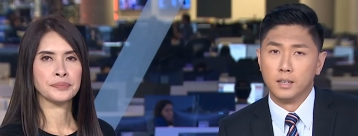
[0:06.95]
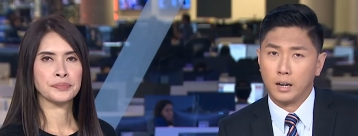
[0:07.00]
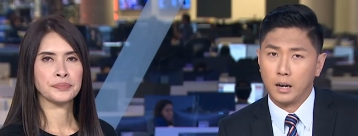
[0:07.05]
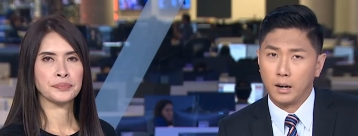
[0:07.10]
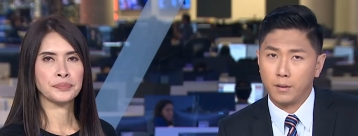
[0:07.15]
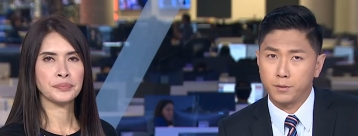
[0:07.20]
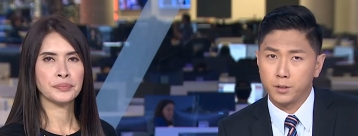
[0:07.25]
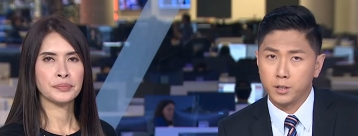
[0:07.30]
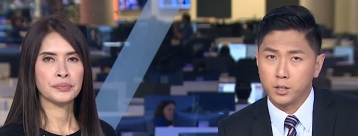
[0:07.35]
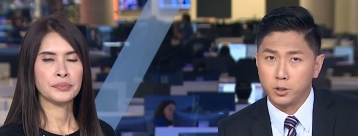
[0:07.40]

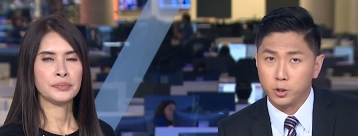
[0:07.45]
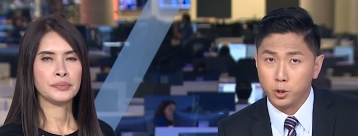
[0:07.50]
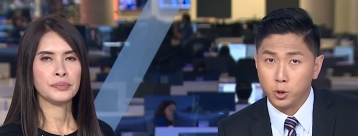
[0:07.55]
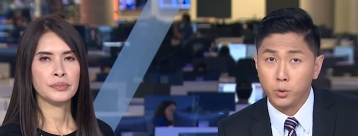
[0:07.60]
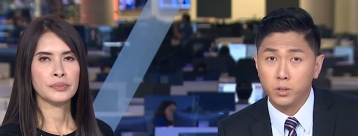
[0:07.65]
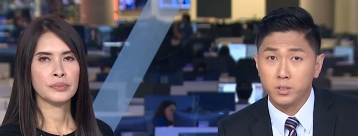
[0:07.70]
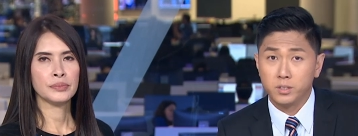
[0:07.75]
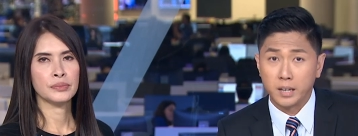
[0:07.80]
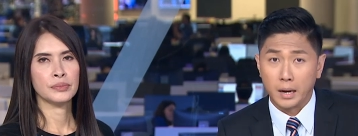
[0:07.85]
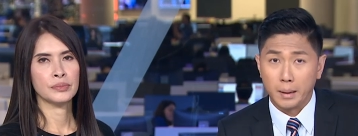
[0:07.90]
Speaker 1: after a
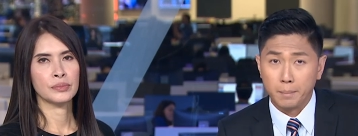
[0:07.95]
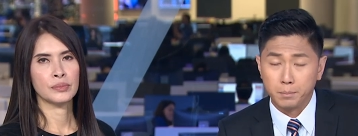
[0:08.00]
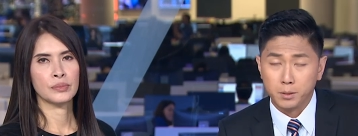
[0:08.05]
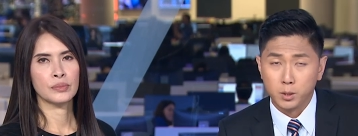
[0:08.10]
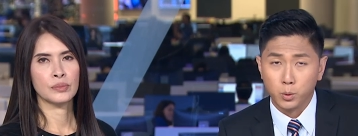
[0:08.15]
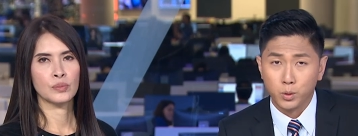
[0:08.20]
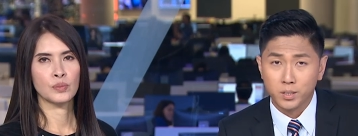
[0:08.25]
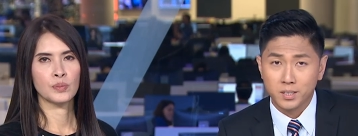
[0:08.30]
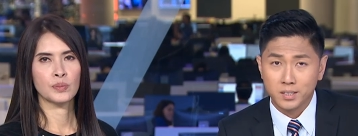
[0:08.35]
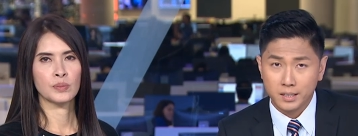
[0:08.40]
urine
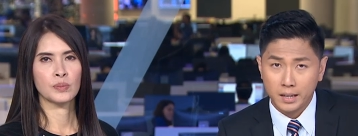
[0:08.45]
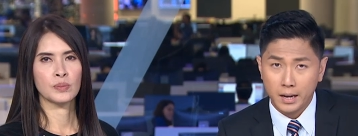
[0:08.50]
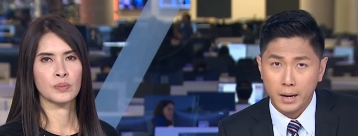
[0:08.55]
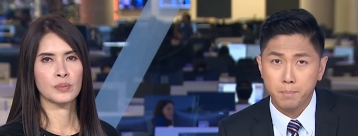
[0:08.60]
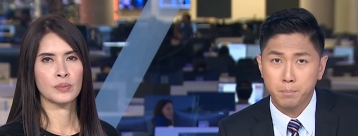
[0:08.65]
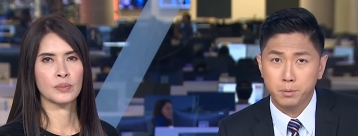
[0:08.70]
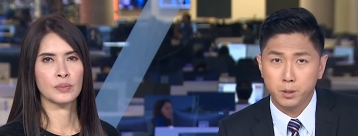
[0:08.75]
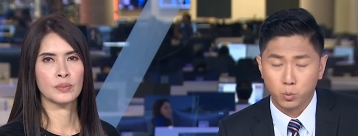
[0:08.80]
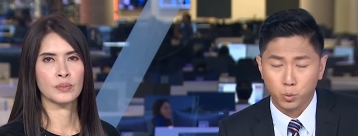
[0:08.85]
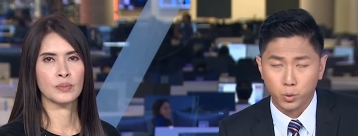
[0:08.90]
sample was
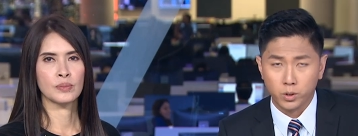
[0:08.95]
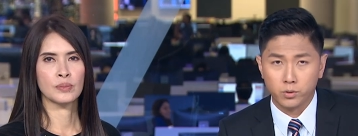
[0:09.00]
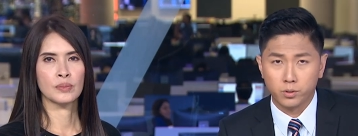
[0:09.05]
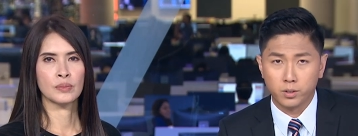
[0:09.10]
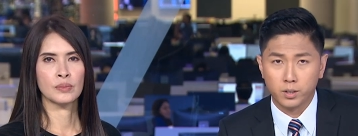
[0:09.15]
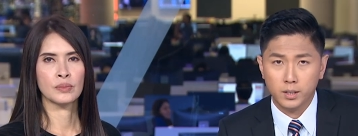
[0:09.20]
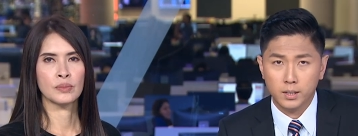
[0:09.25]
tampered with.